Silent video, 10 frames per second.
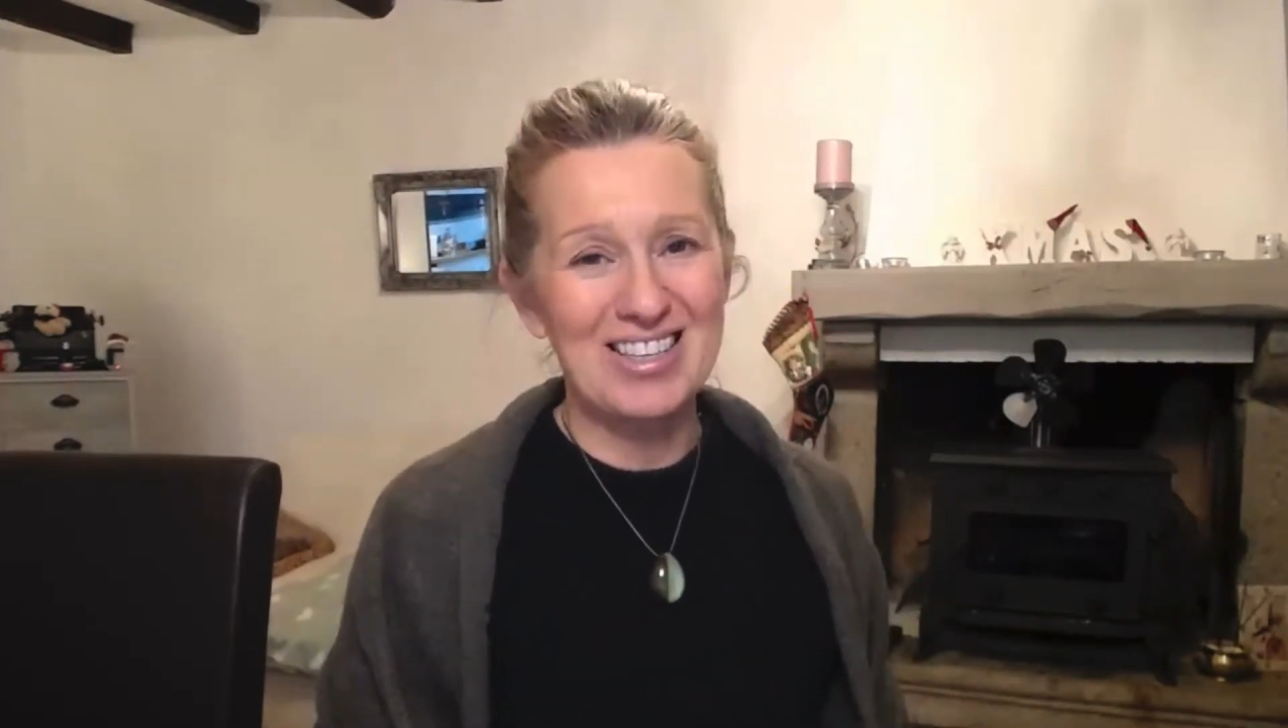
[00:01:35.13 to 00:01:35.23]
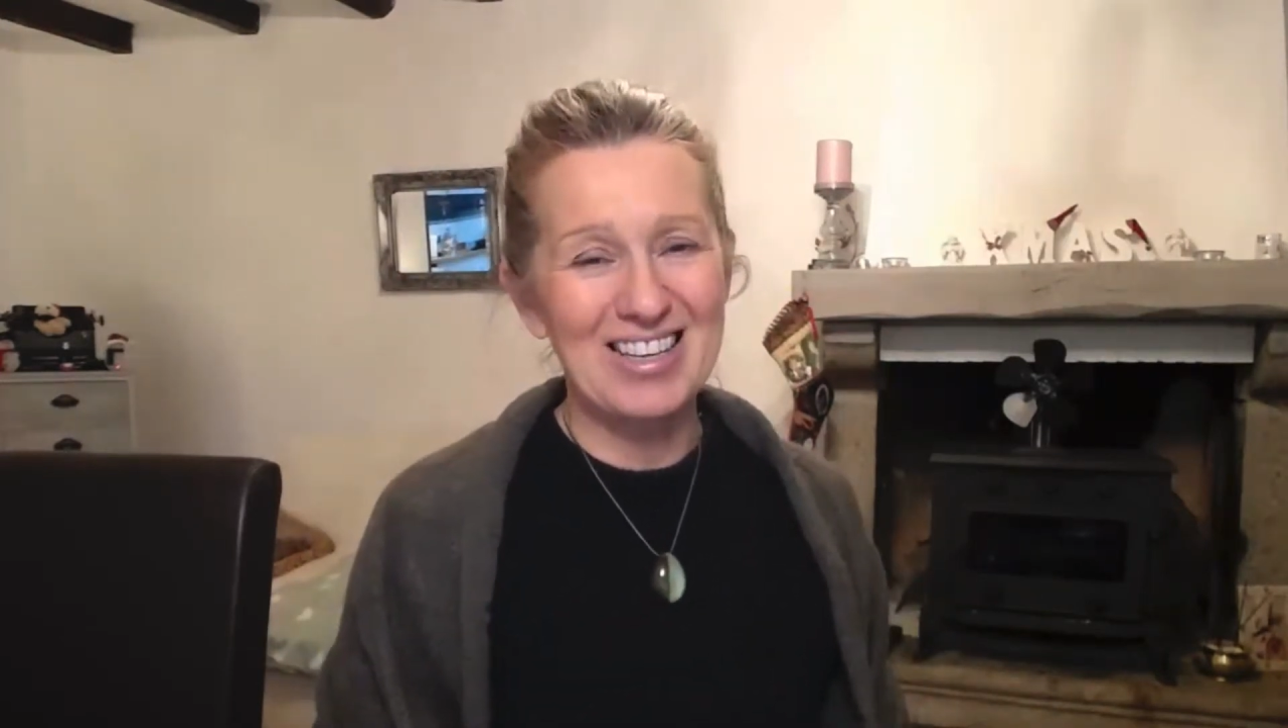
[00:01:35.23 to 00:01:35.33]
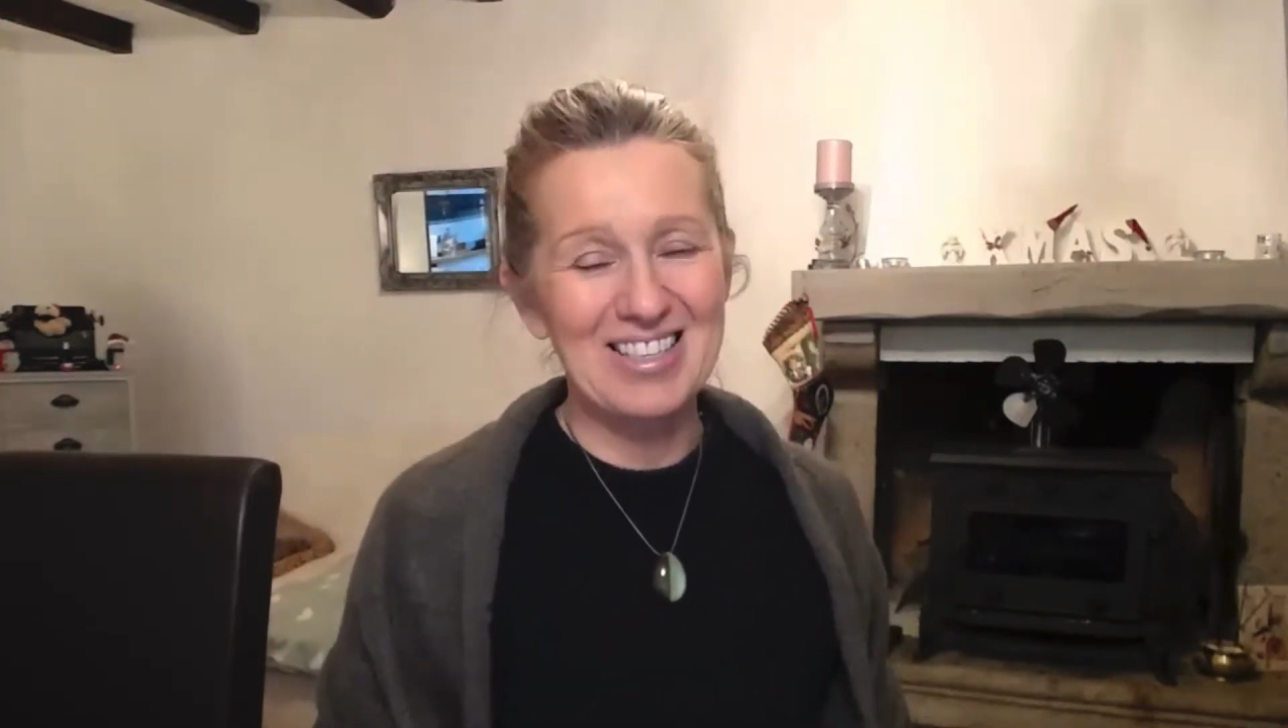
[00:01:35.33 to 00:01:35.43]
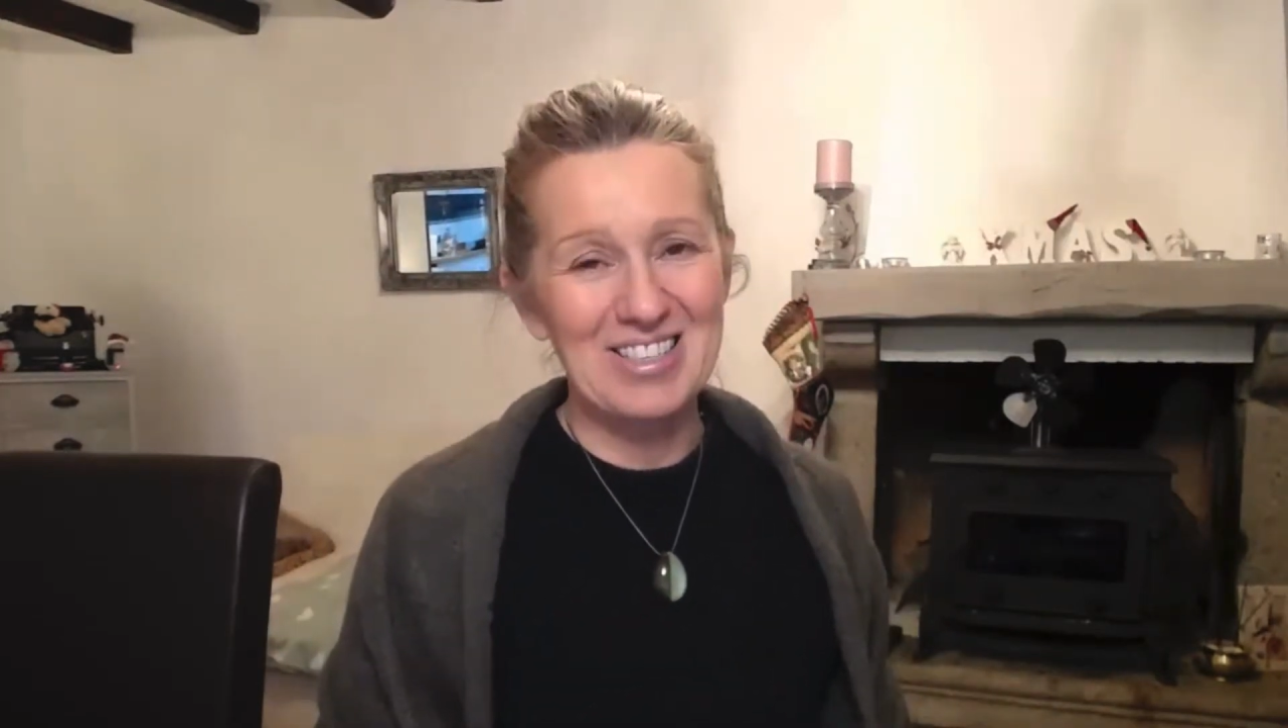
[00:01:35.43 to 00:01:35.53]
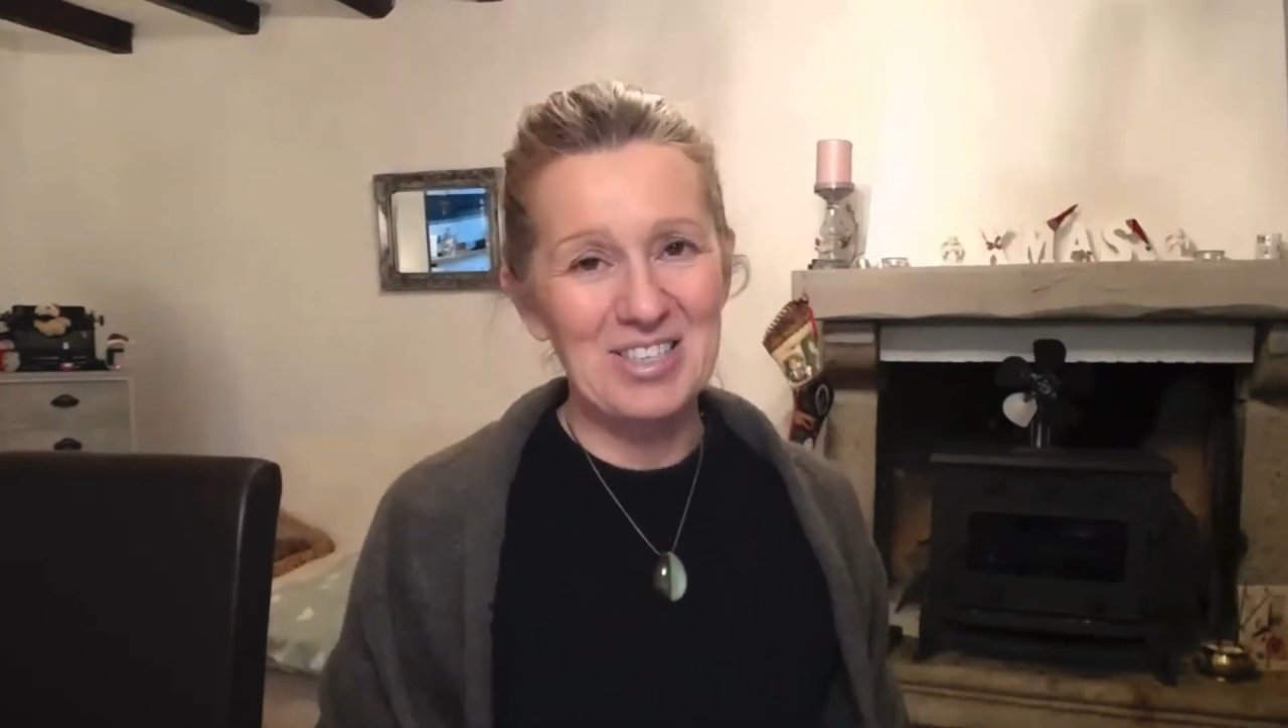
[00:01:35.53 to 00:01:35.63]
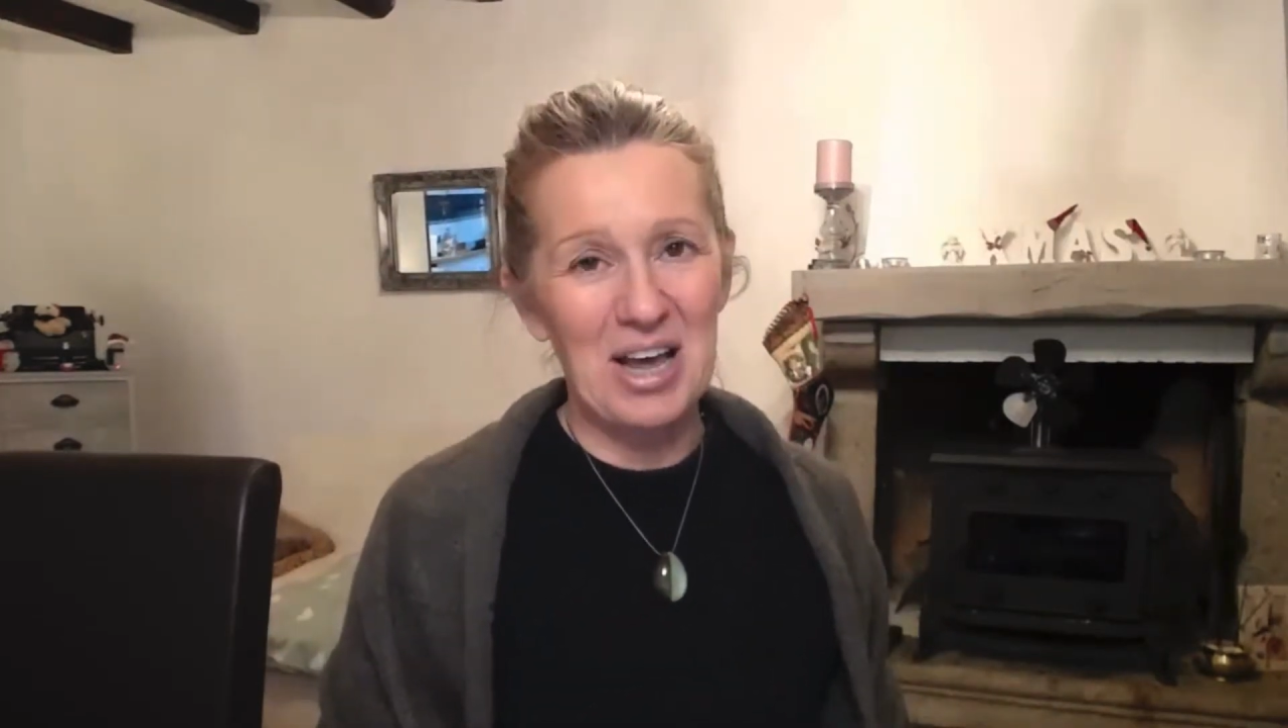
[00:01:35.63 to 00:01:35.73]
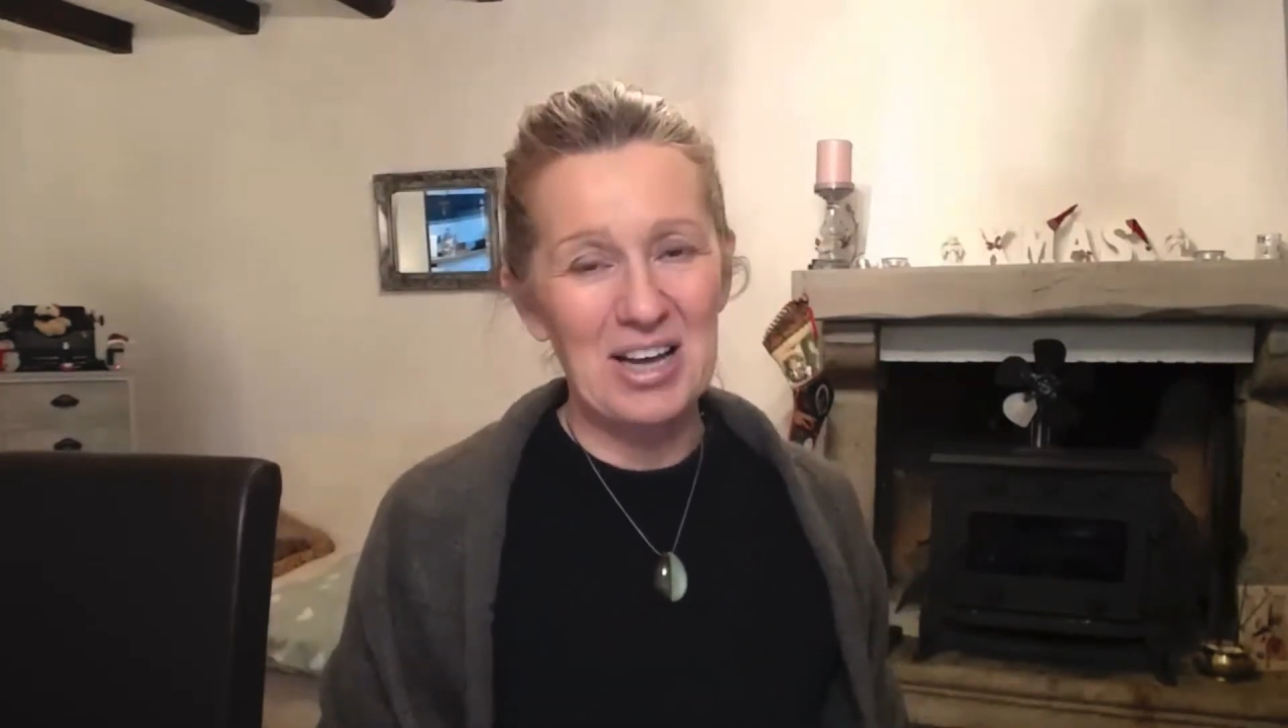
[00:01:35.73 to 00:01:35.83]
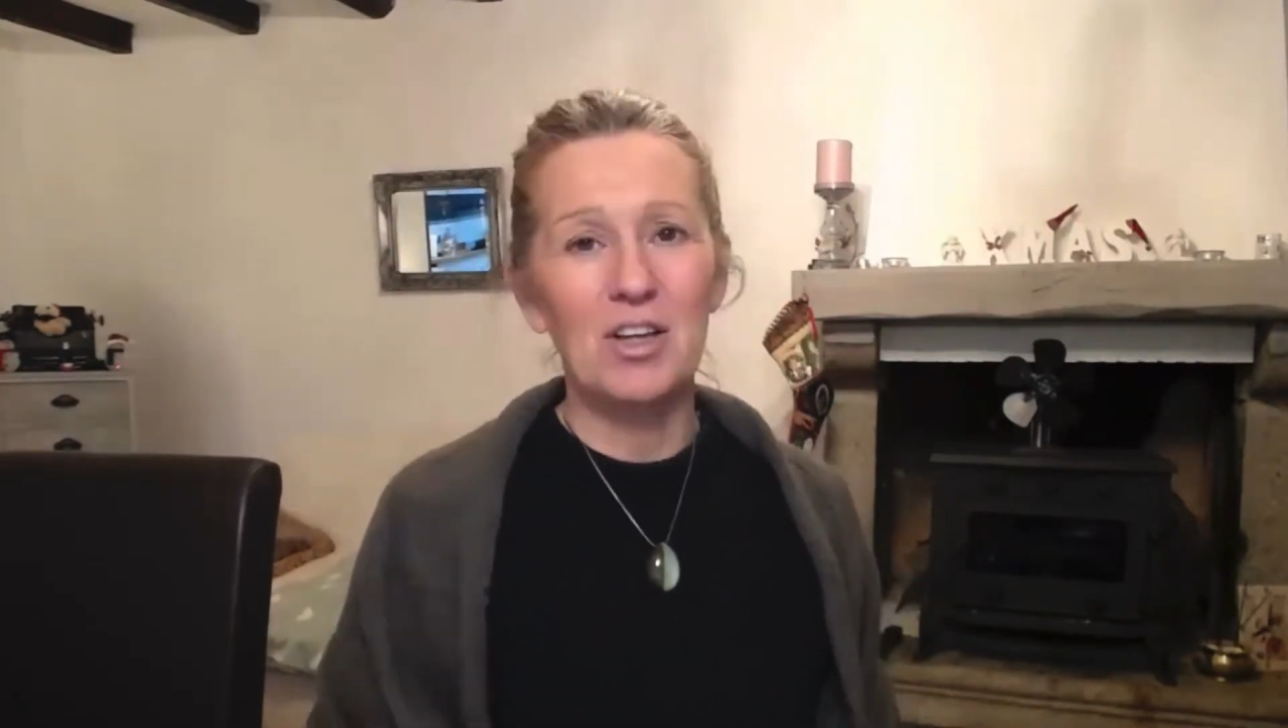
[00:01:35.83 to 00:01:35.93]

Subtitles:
instead.